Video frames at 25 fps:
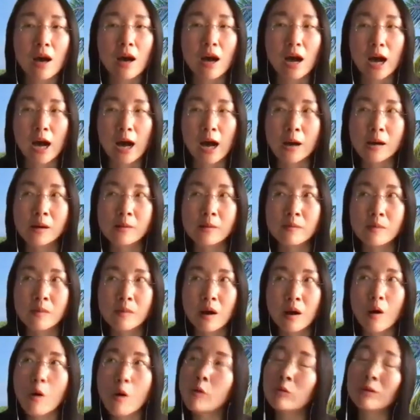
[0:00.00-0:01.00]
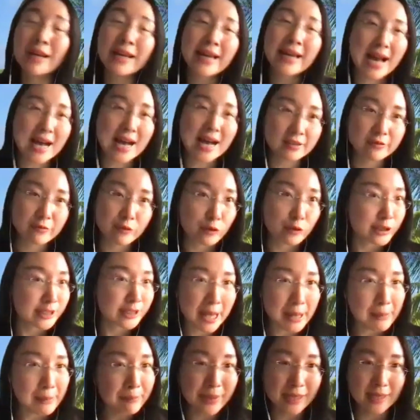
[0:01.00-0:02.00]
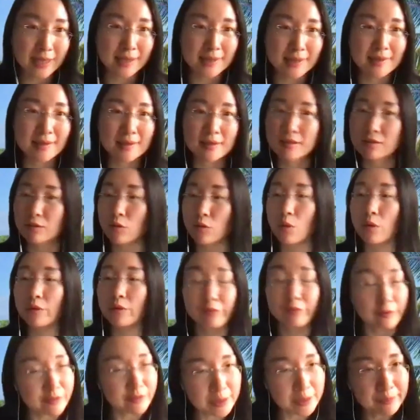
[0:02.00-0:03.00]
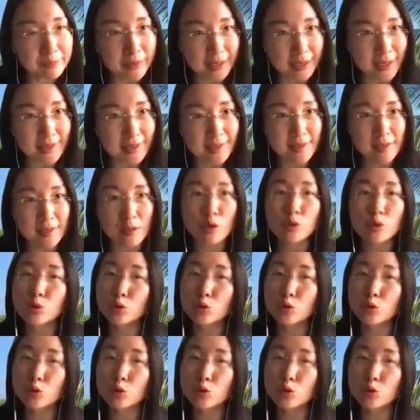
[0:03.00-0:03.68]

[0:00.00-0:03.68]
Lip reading: Only ask for 10 minutes or 15 minutes,